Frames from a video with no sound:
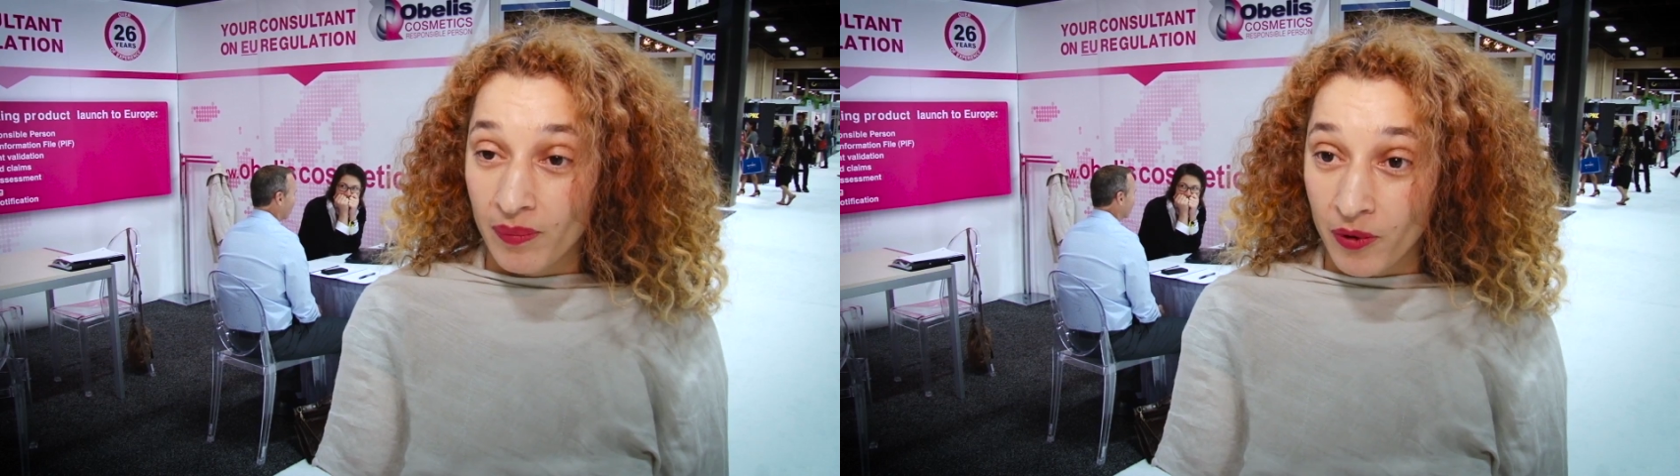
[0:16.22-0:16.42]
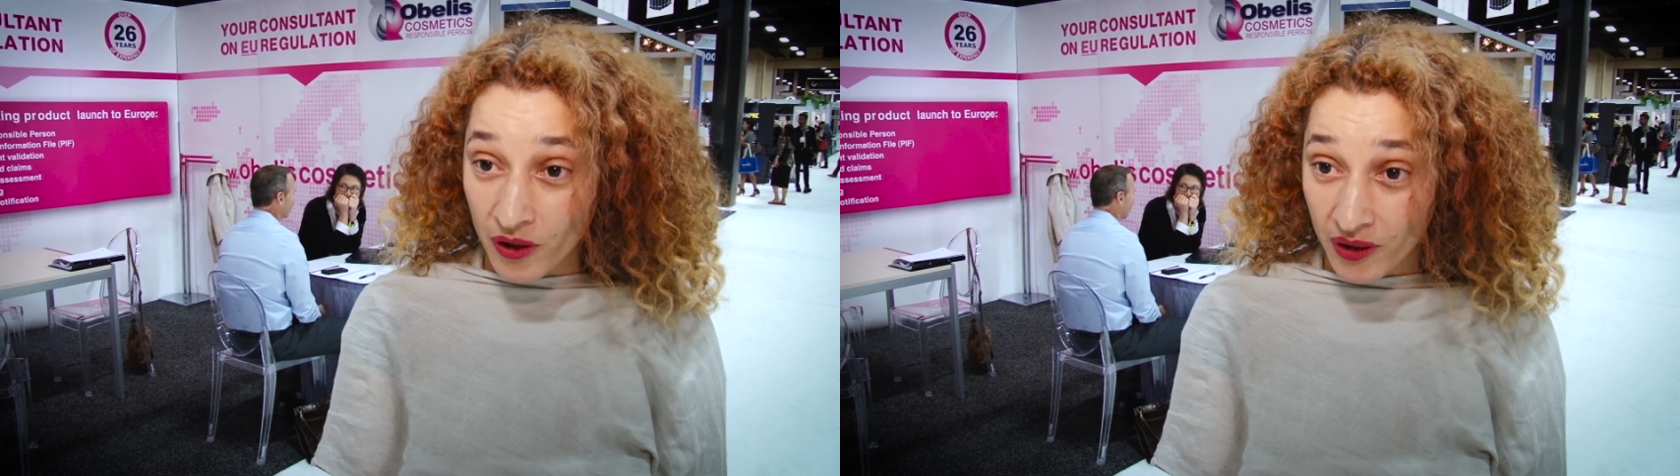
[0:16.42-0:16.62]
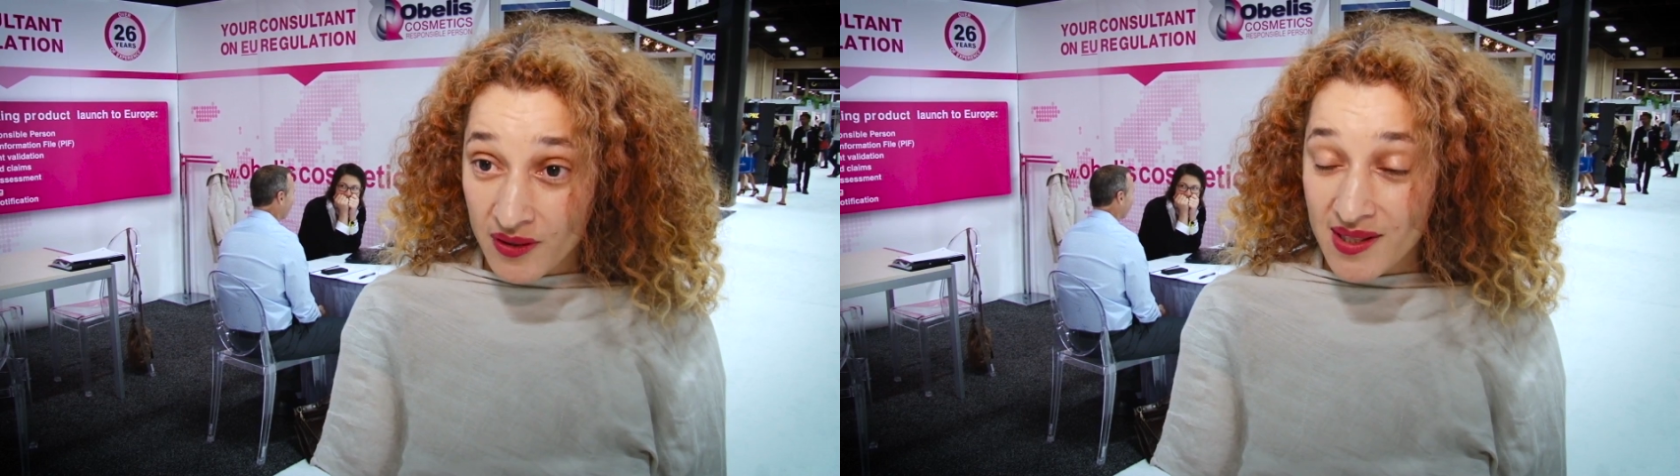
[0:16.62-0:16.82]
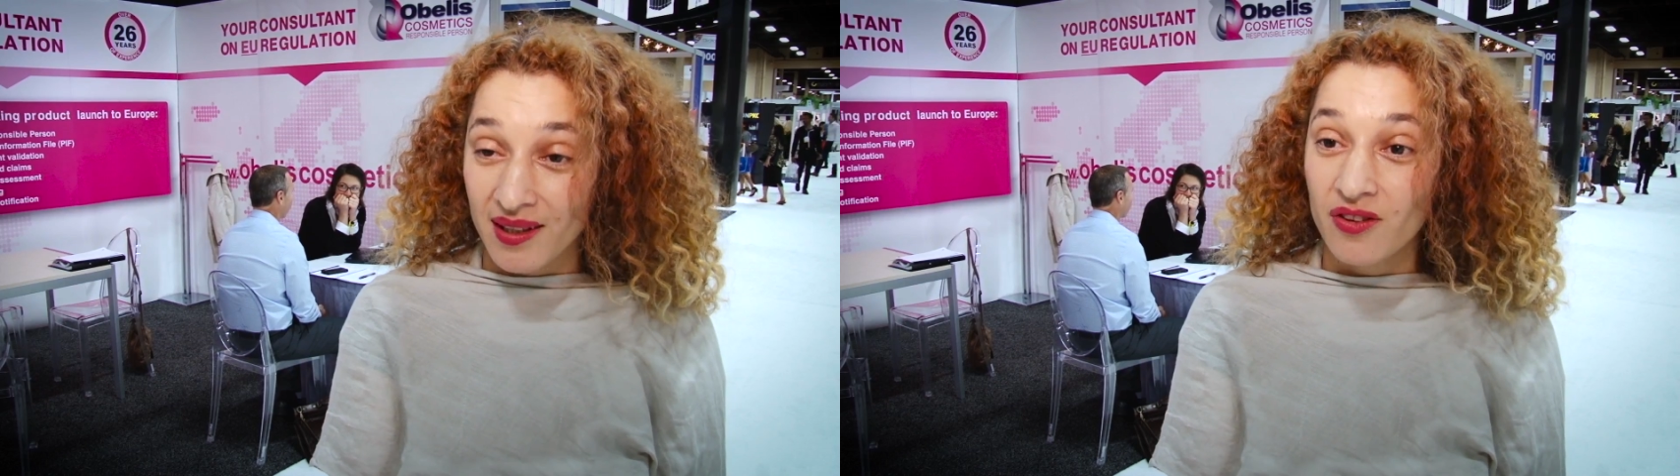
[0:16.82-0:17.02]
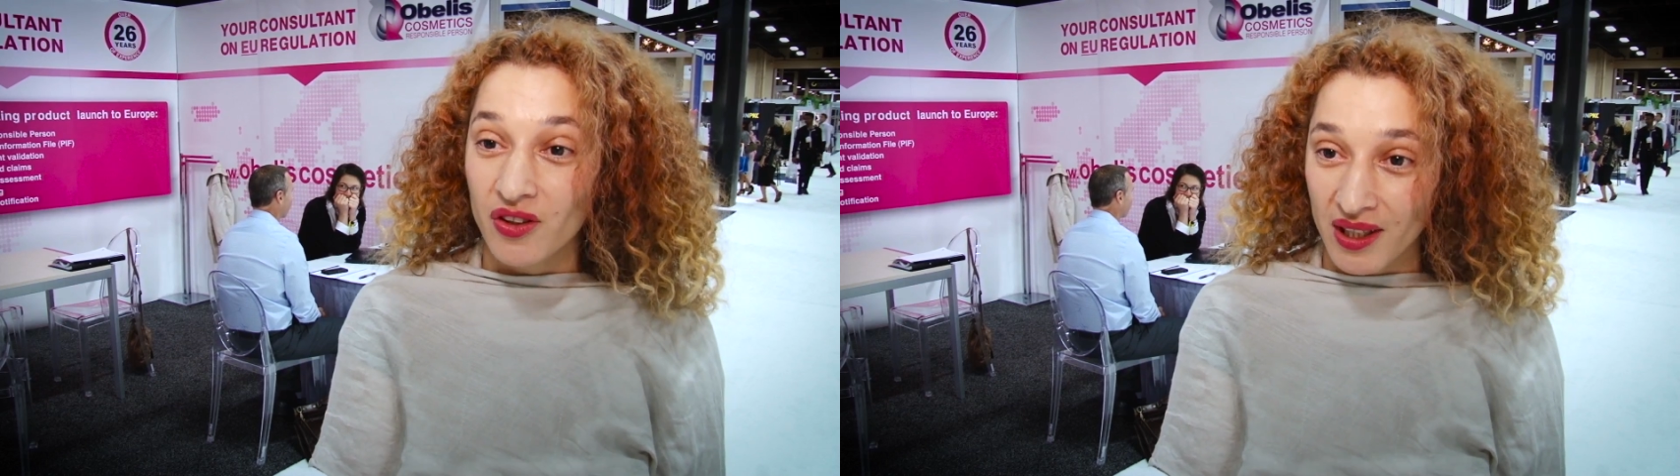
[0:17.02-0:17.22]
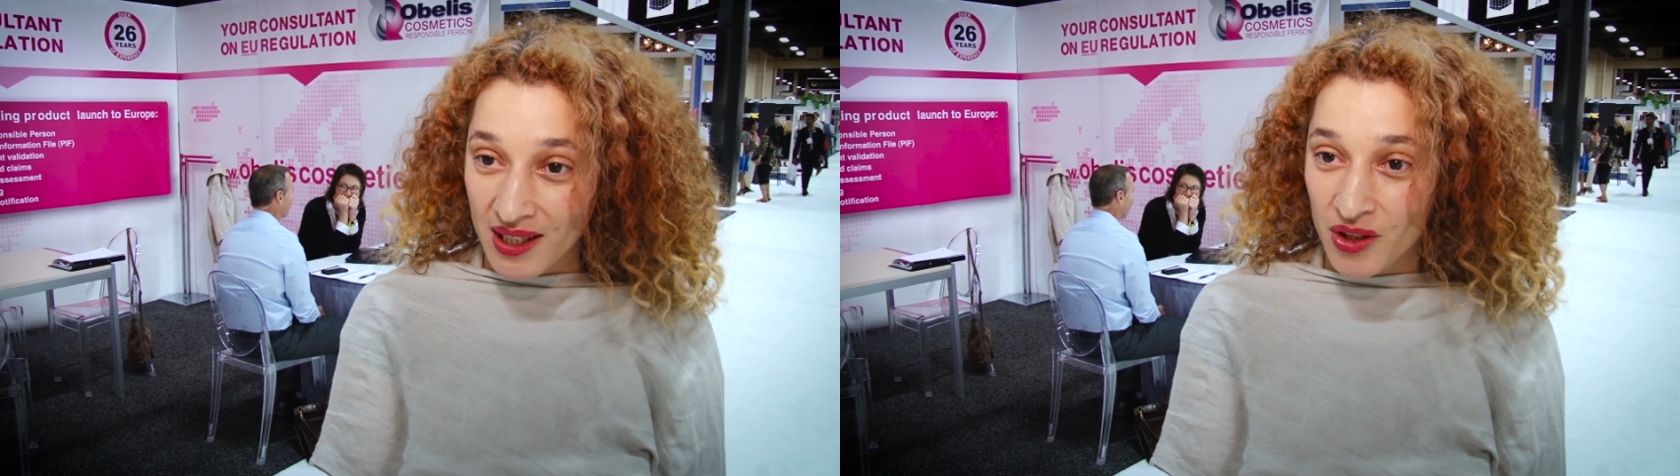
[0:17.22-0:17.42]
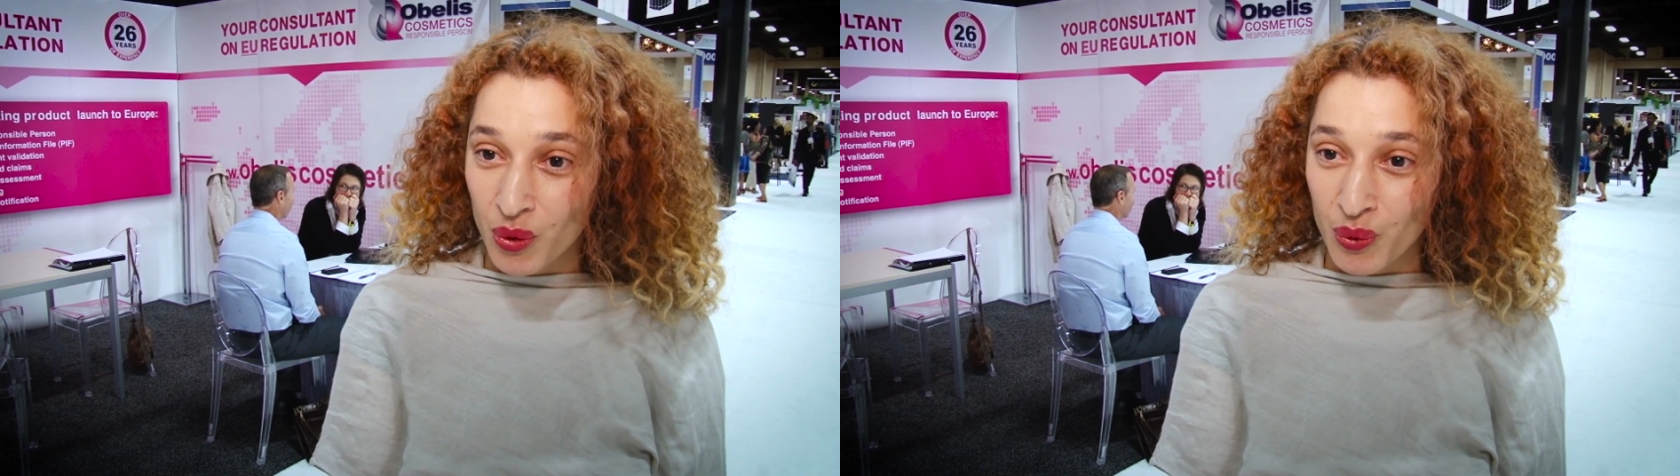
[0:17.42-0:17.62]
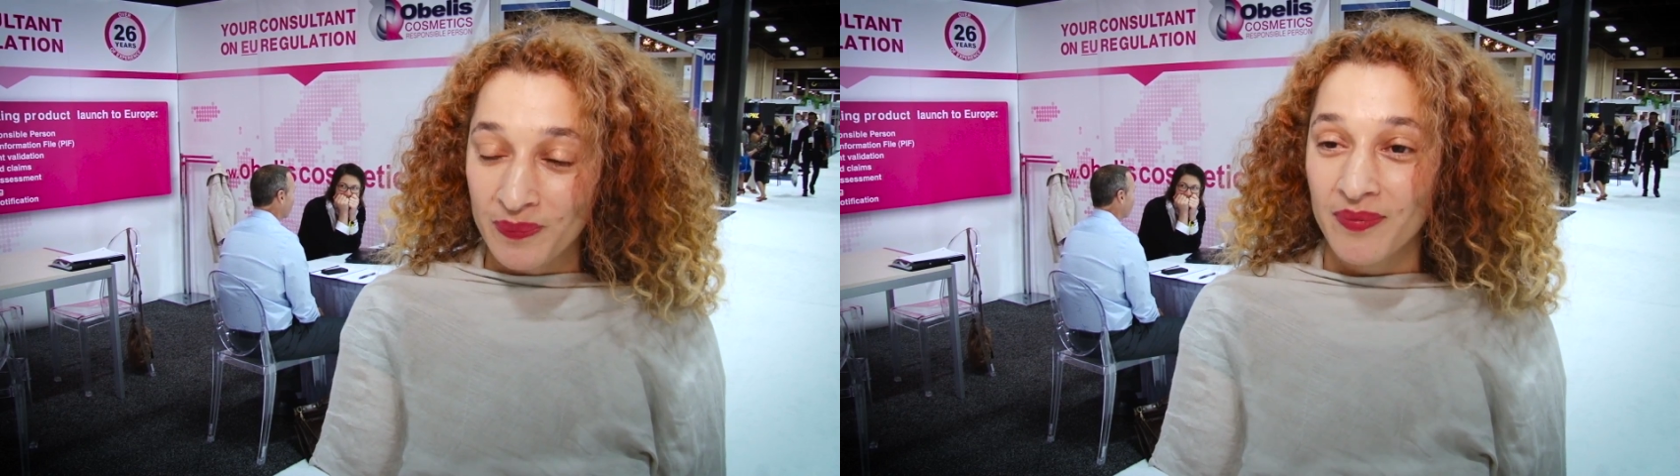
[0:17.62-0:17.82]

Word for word: their products into the EU.